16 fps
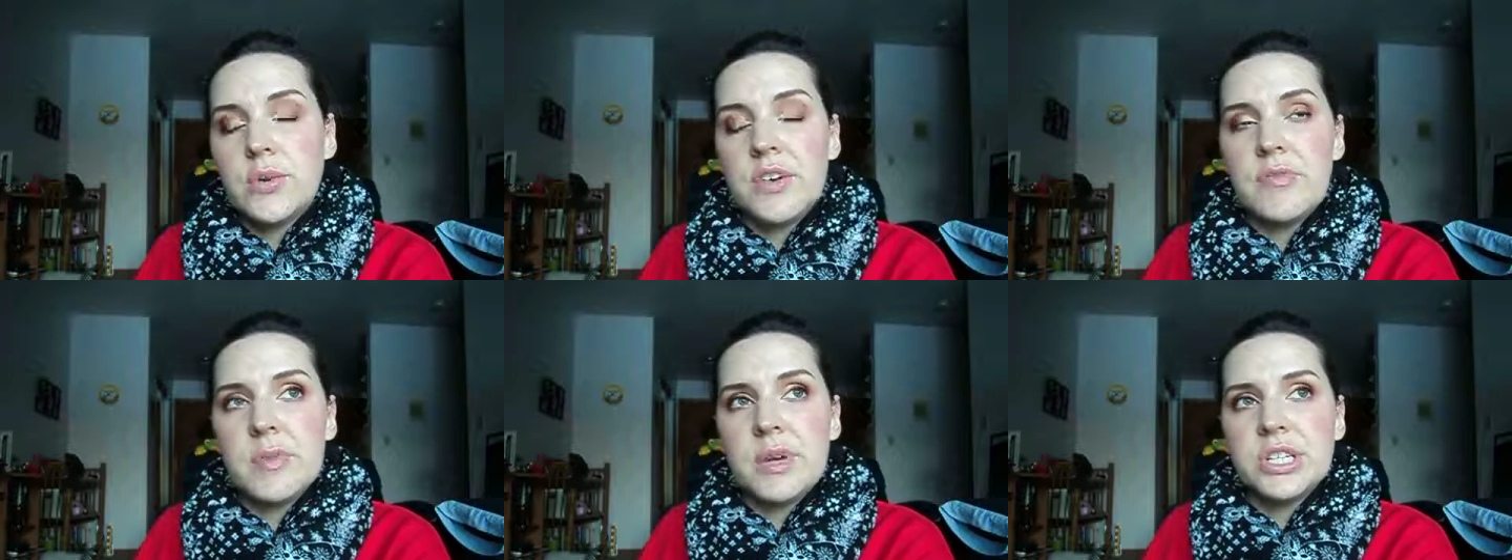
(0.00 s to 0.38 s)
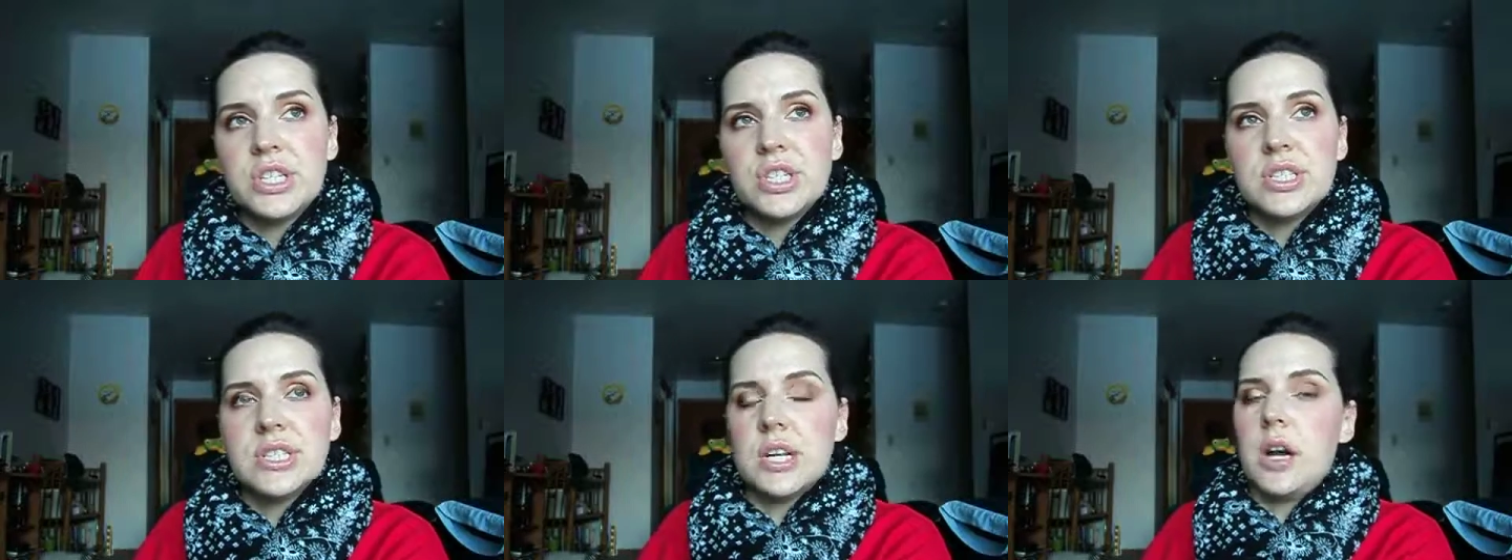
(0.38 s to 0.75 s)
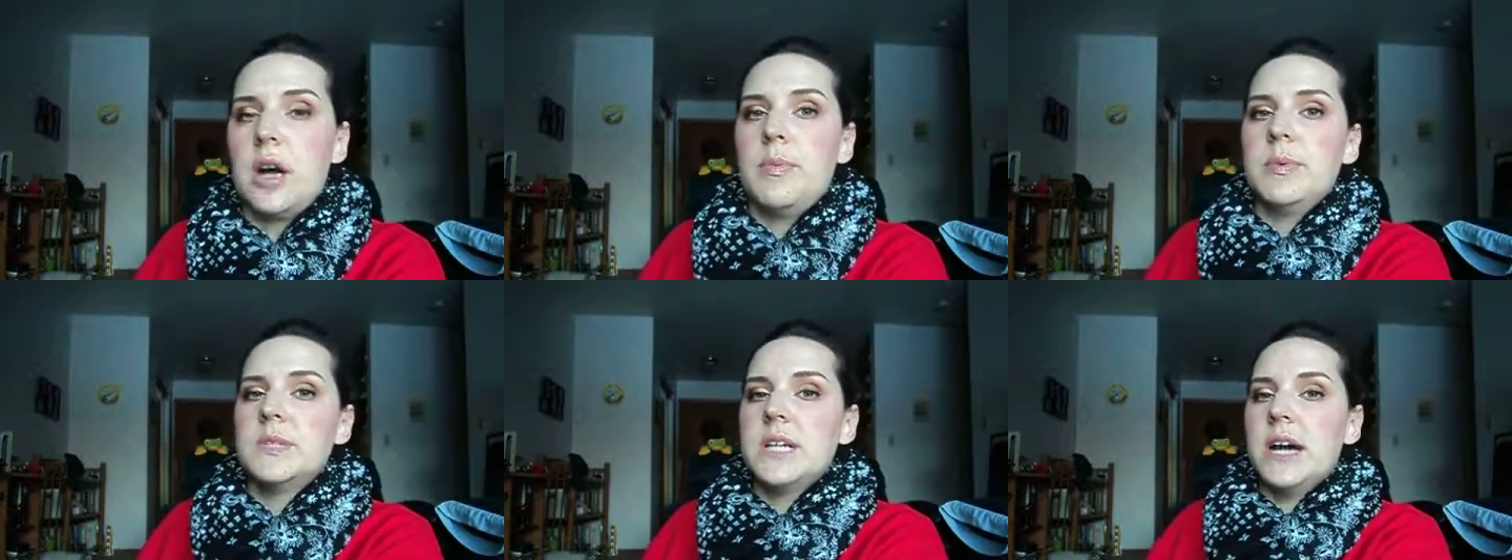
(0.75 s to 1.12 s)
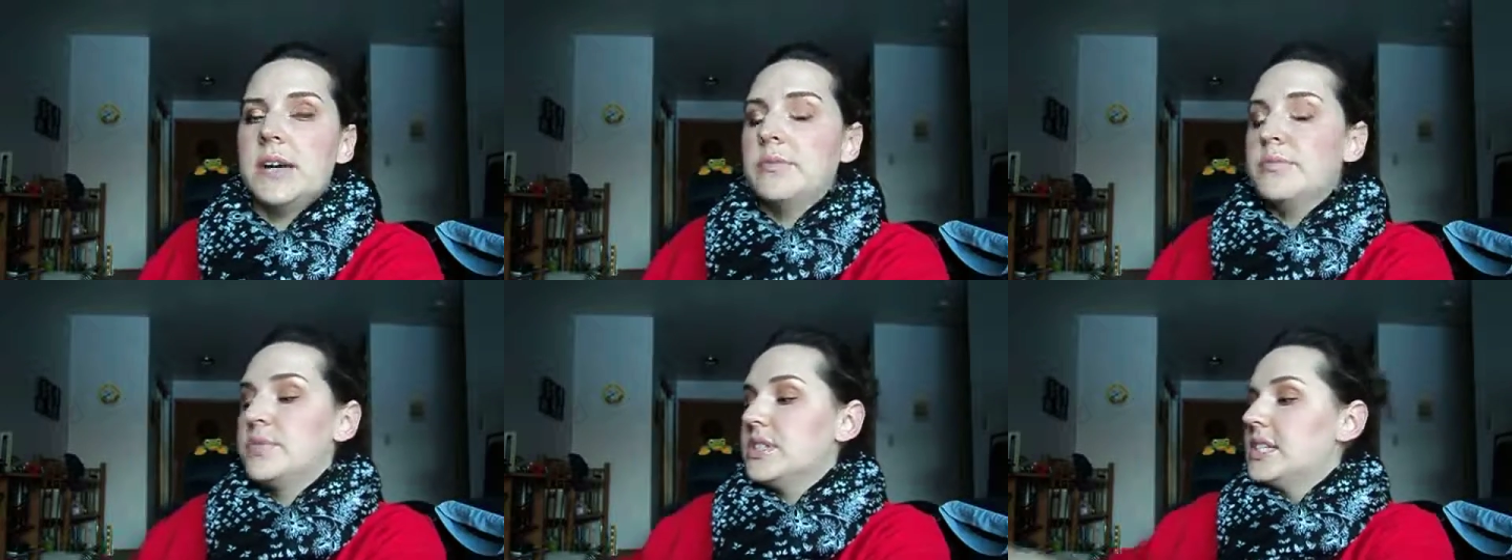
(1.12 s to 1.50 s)
I've mentioned it a couple
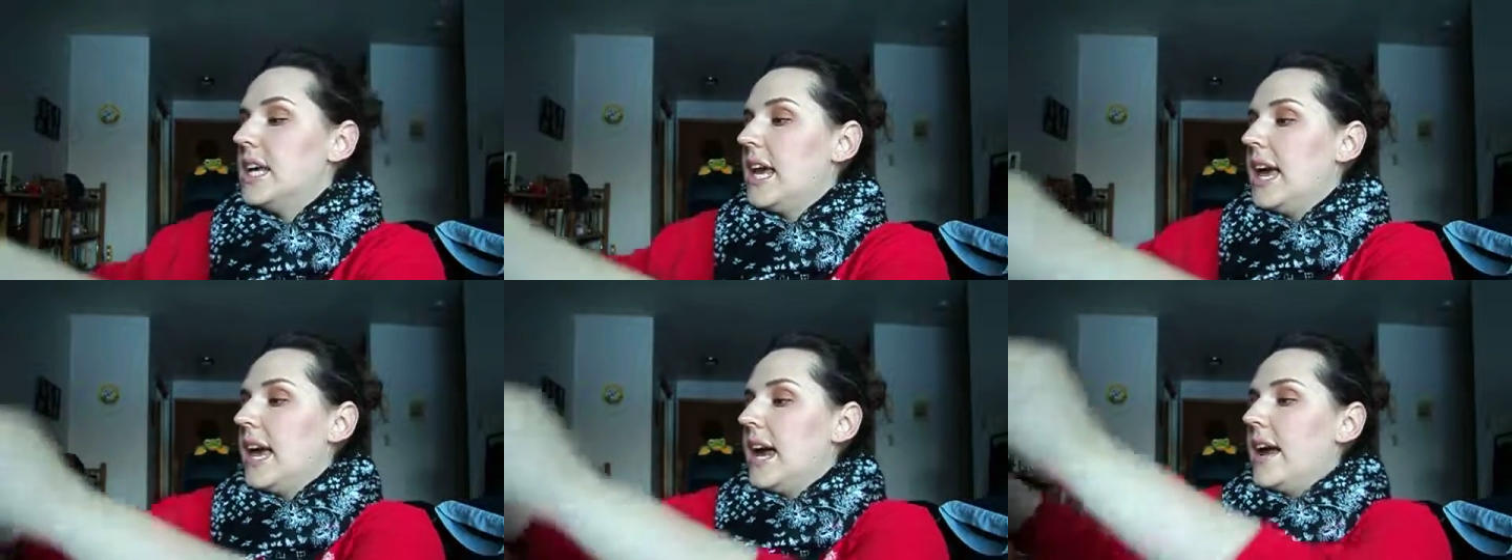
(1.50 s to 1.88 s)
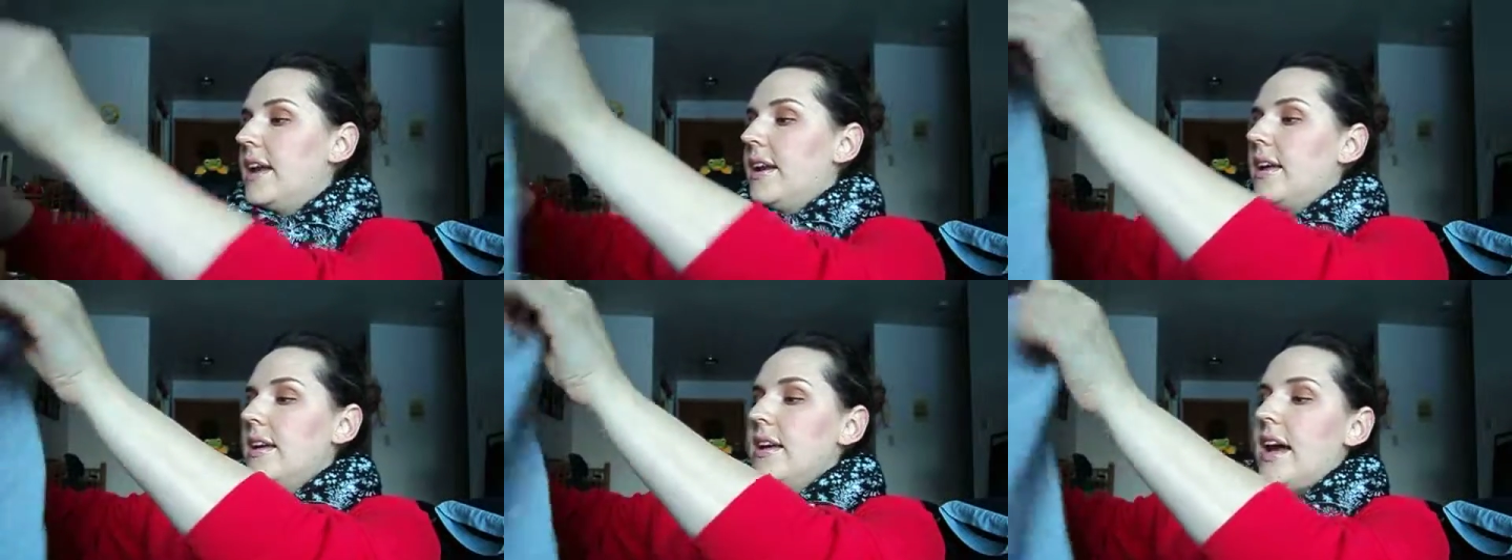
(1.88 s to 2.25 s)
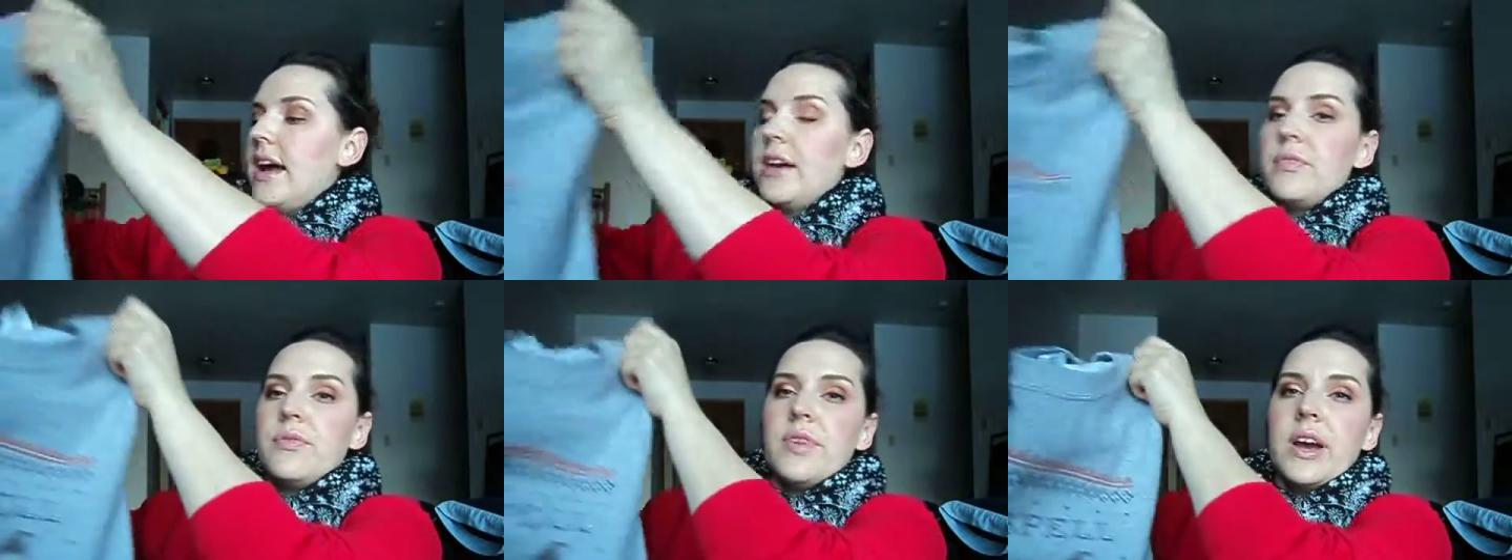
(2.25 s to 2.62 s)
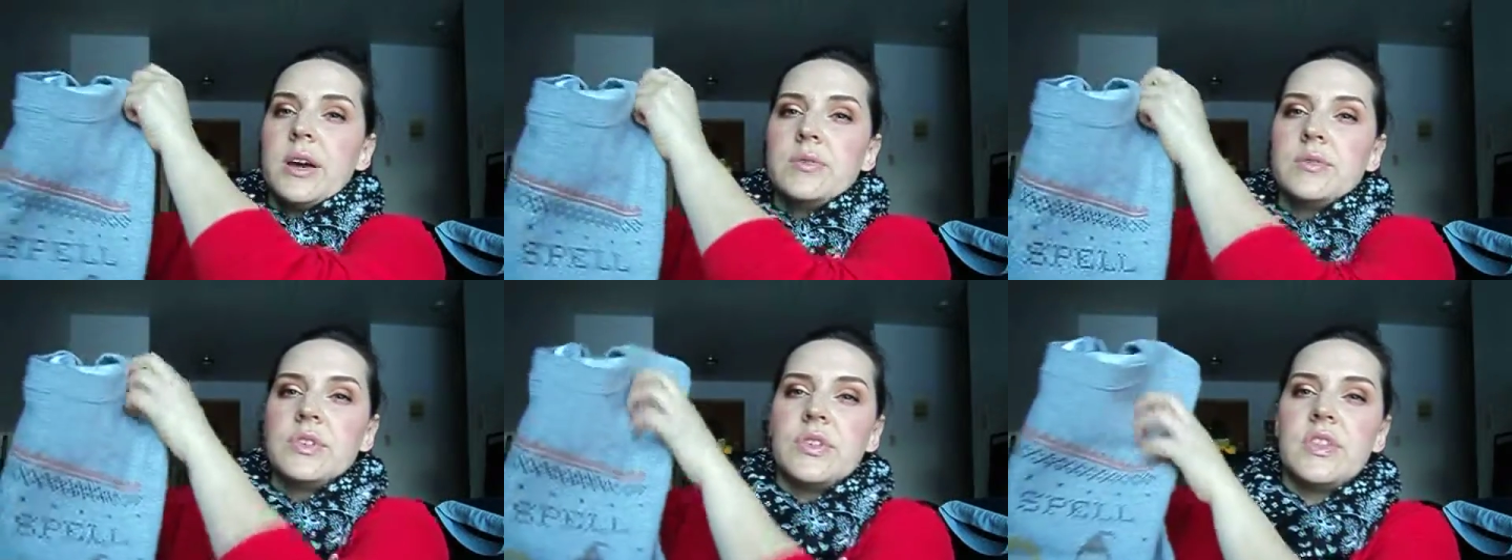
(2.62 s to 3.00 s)
times, and I
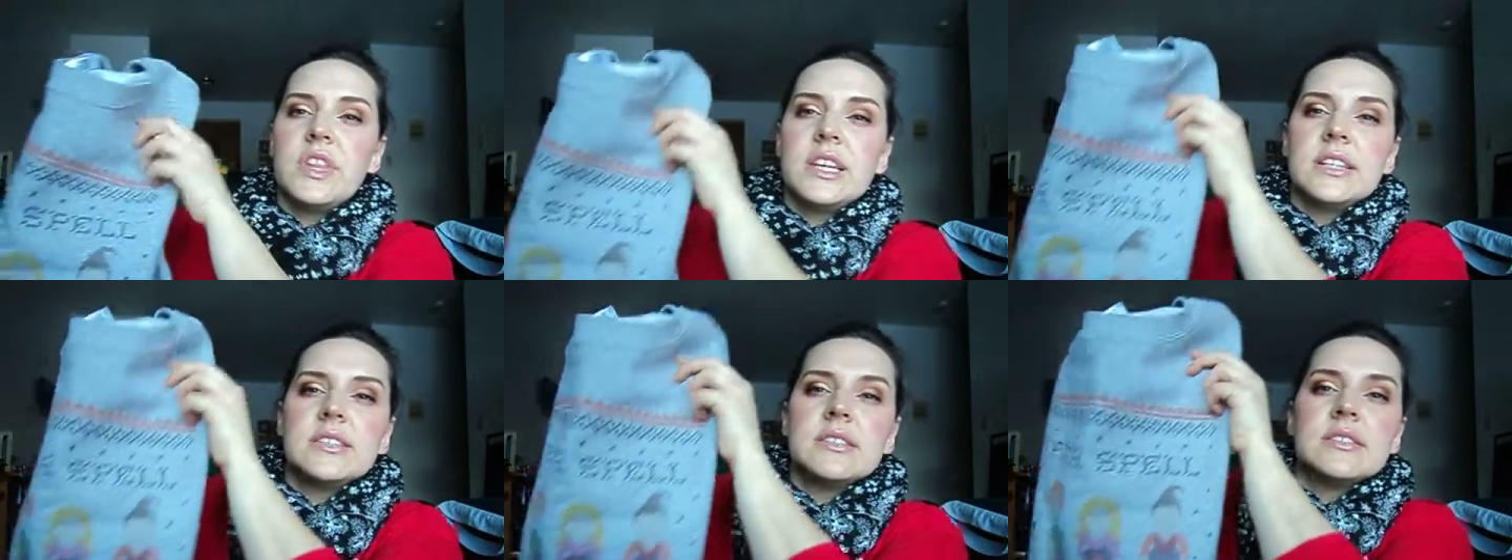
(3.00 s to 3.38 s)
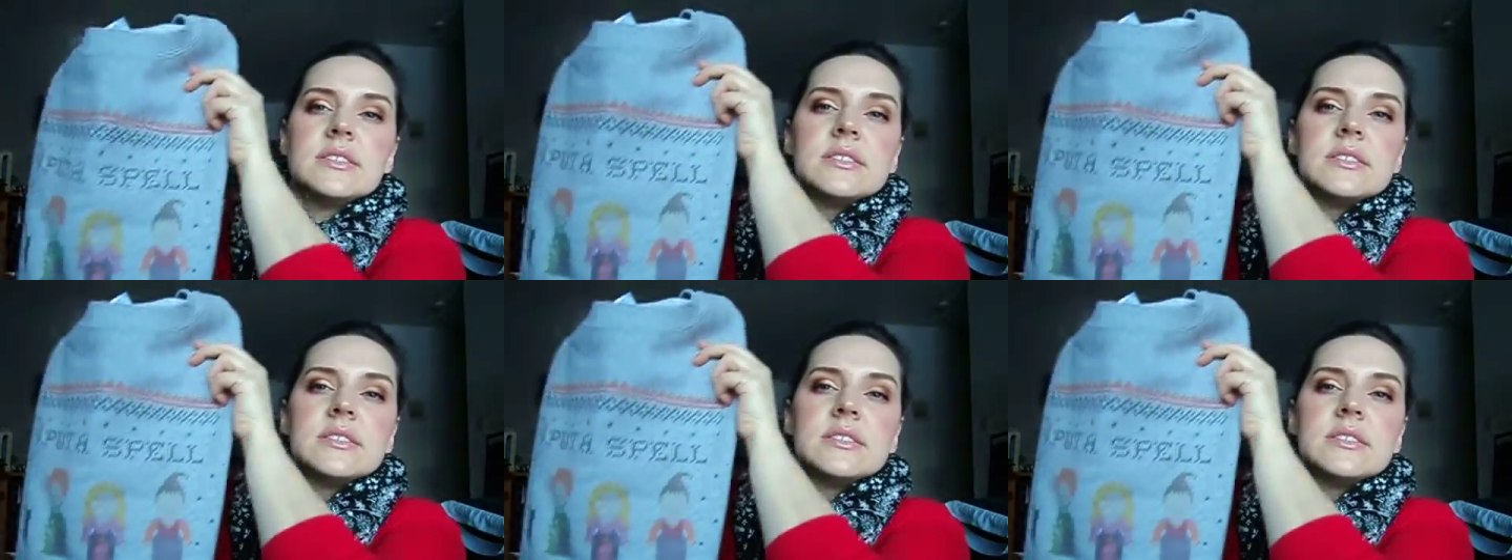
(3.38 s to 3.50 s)
found this